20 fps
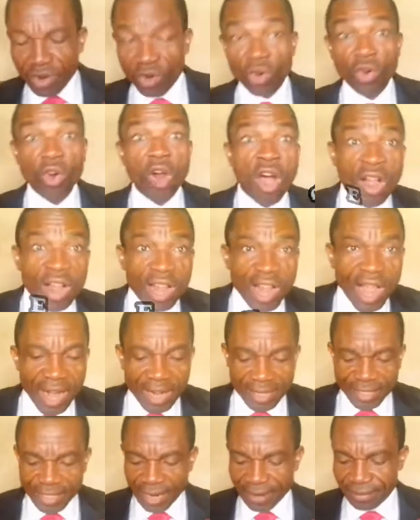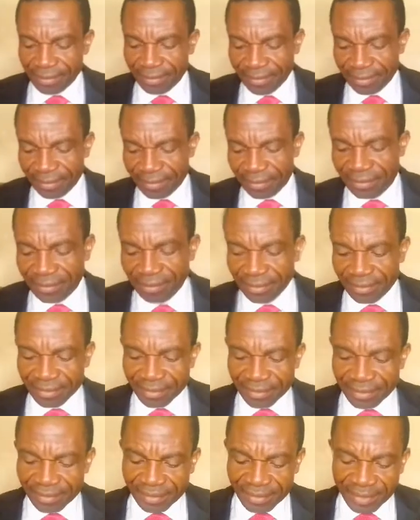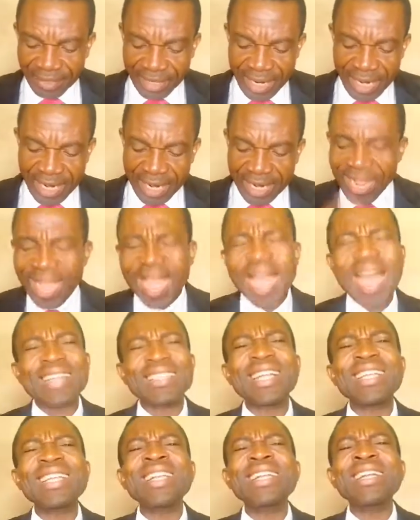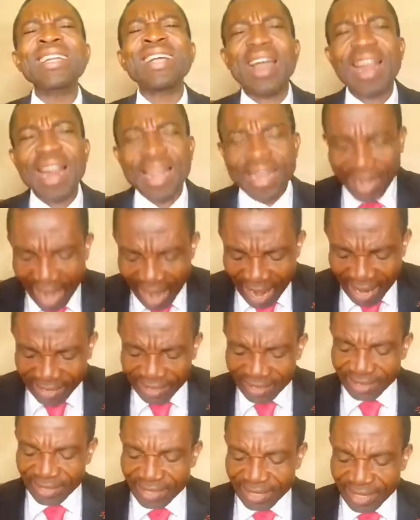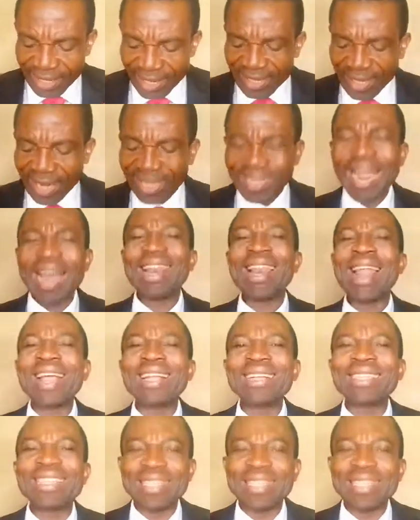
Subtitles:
wrong character. There are certain characters that are like